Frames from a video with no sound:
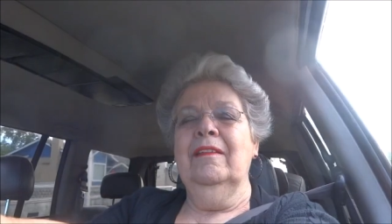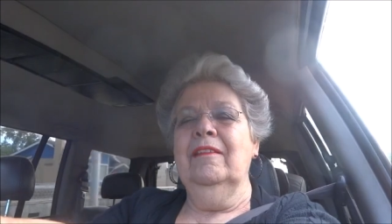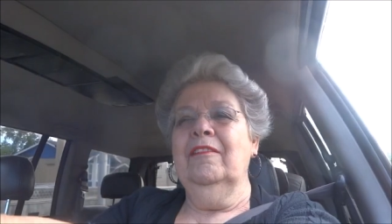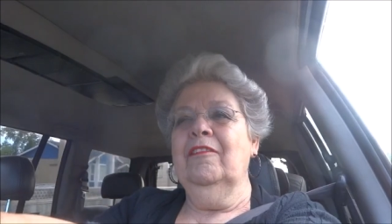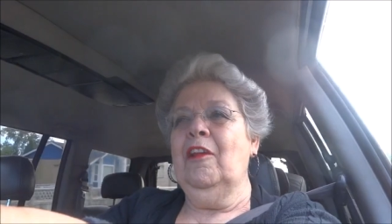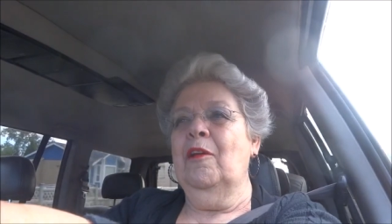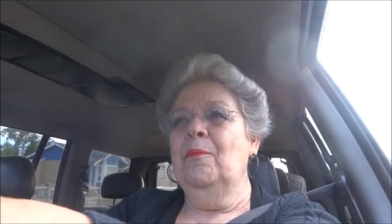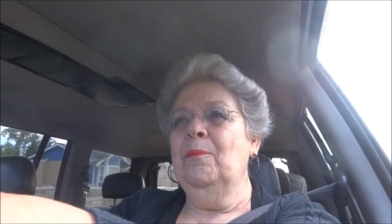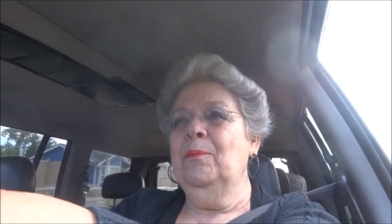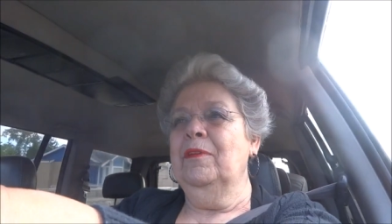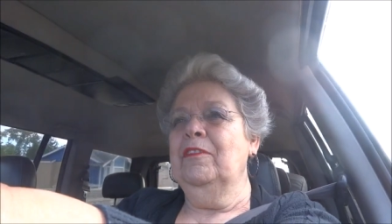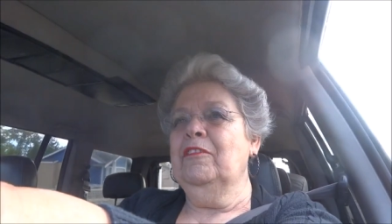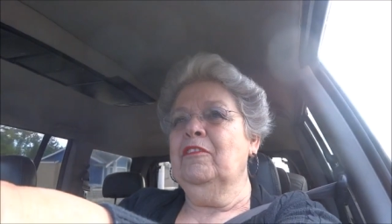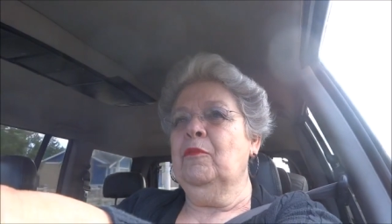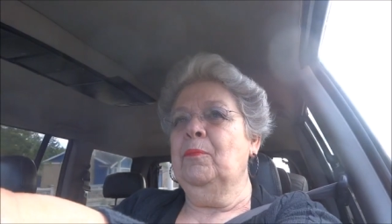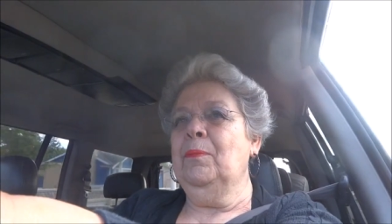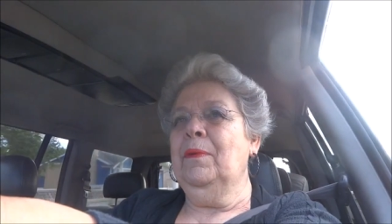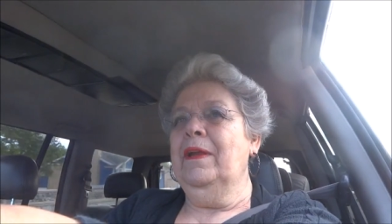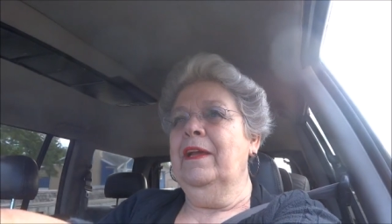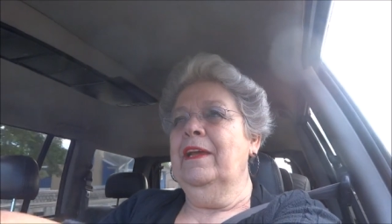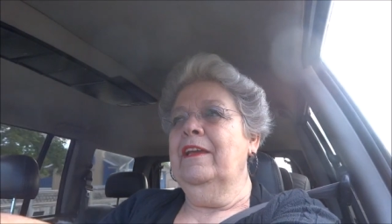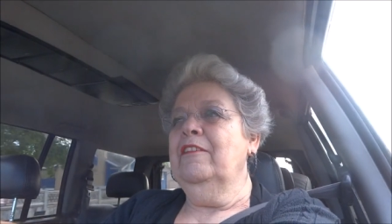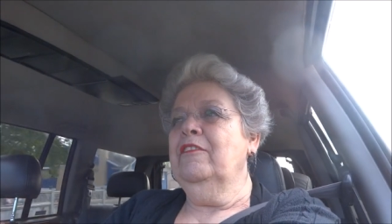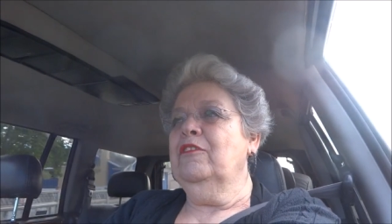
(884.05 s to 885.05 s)
Don't be
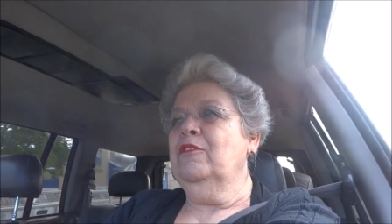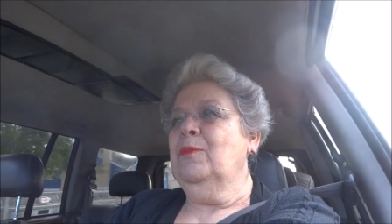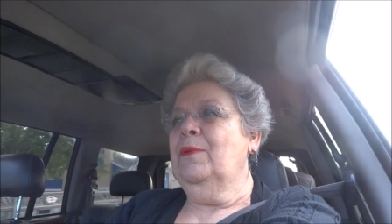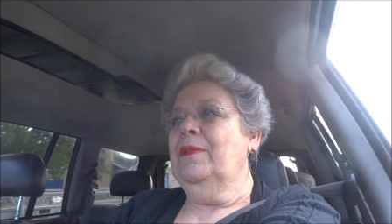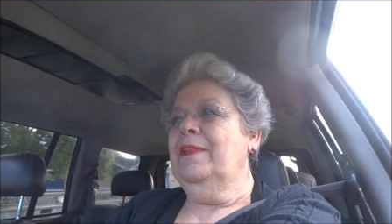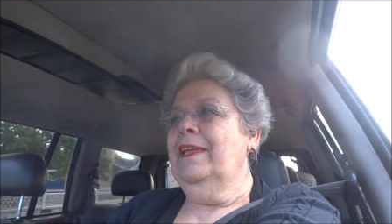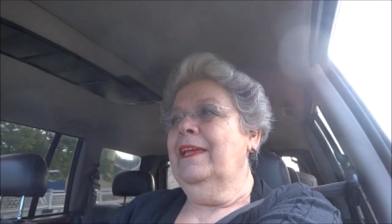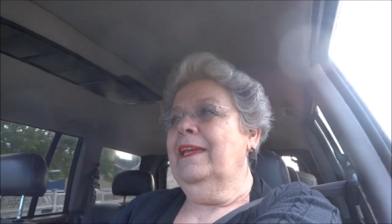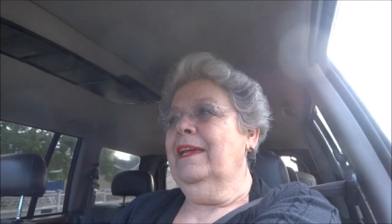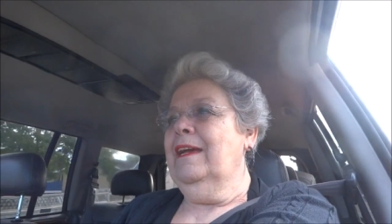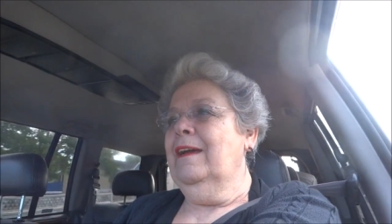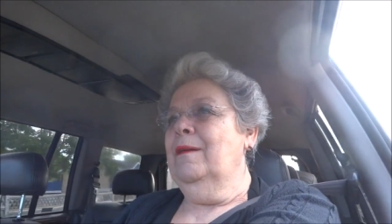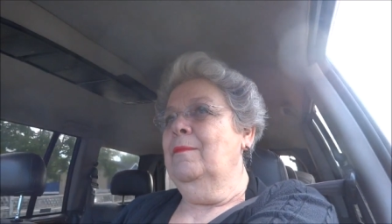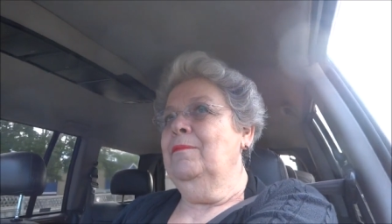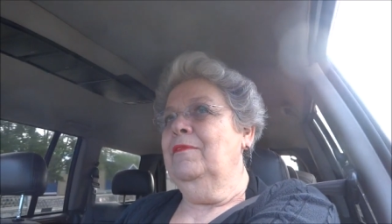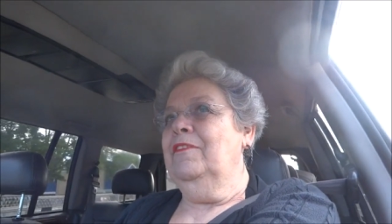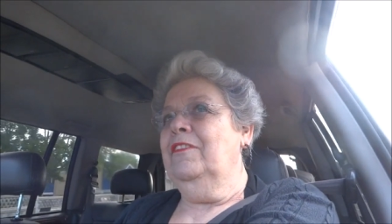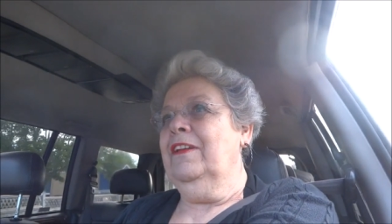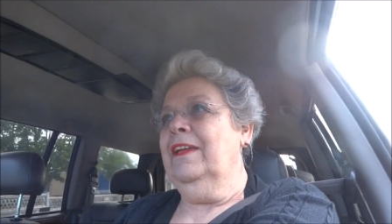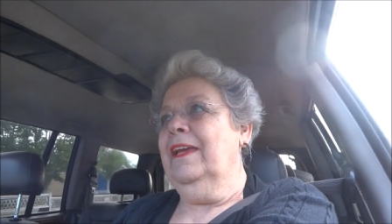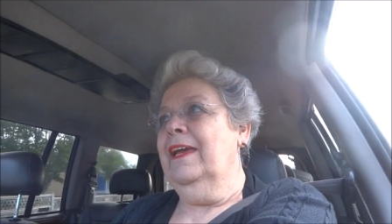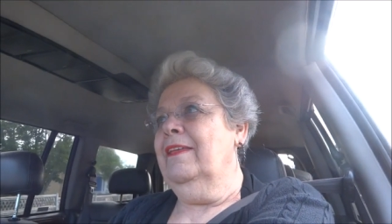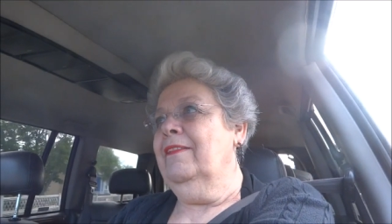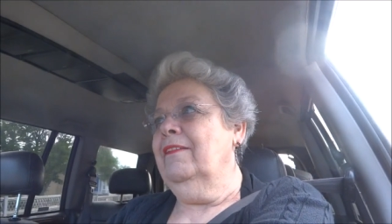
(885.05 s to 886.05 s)
surprised when they come
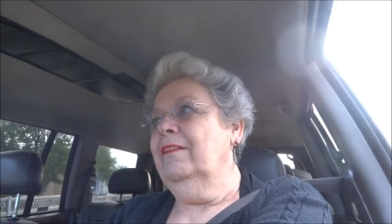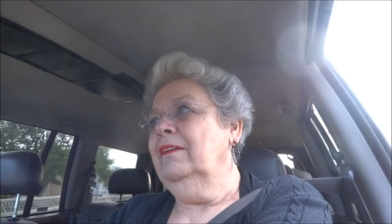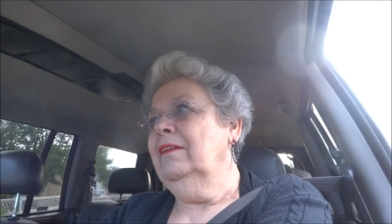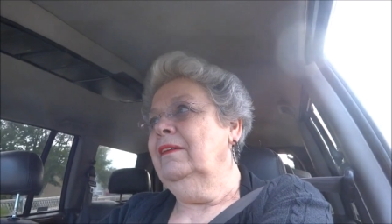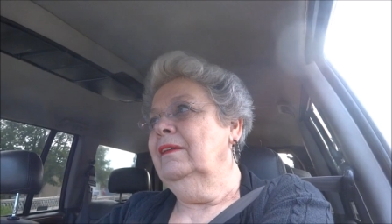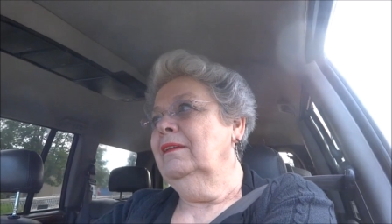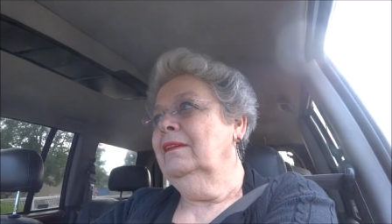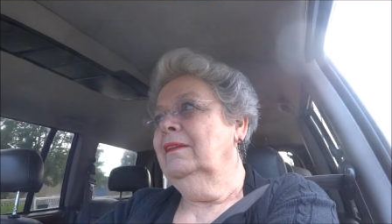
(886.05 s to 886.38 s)
together